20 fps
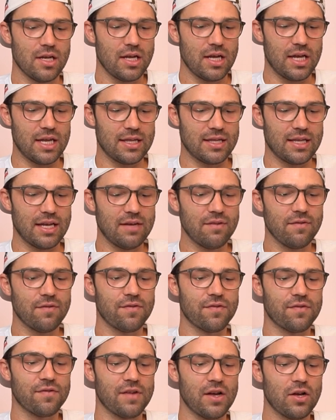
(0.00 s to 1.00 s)
It then
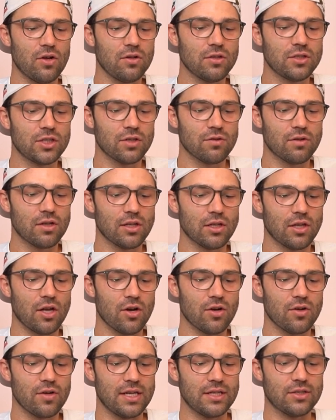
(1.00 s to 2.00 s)
fell to a
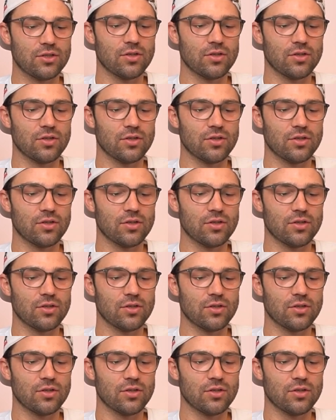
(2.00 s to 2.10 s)
low in